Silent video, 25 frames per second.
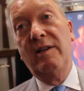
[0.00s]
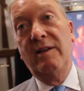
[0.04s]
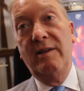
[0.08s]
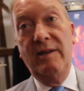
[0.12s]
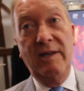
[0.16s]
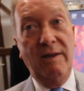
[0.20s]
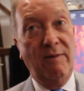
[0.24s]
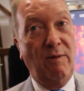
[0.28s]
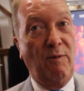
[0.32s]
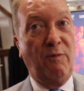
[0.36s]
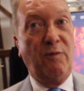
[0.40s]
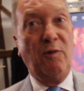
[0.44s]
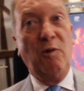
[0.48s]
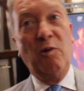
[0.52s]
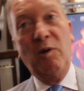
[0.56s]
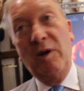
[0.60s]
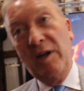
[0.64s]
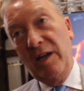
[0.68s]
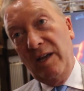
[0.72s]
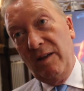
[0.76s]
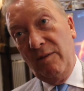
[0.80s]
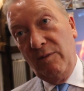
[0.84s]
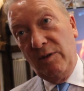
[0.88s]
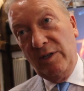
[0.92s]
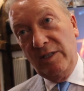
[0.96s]
never fought
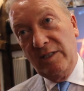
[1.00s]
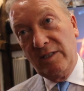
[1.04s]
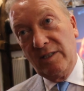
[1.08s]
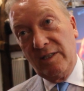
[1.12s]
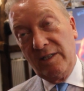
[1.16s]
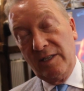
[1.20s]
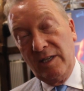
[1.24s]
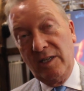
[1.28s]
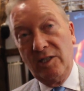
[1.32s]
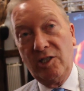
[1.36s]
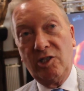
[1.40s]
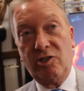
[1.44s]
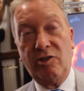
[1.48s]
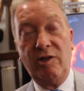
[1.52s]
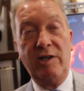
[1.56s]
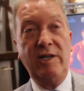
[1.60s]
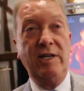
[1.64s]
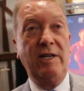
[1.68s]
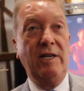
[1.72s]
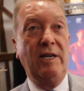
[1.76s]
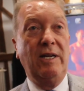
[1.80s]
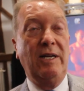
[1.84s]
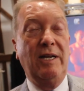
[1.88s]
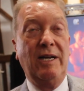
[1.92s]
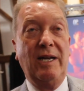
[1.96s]
out of his country,
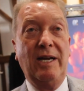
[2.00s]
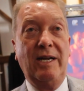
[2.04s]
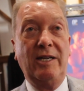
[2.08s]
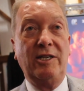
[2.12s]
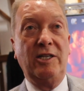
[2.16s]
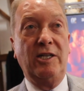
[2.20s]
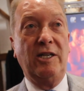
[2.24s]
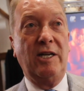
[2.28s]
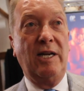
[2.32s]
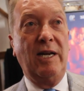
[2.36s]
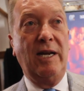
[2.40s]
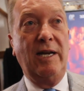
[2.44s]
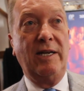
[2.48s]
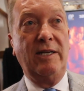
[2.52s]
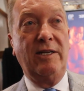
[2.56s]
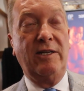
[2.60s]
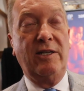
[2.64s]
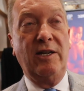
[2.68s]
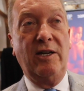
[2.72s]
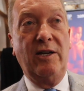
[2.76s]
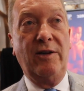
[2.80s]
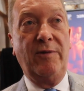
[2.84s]
and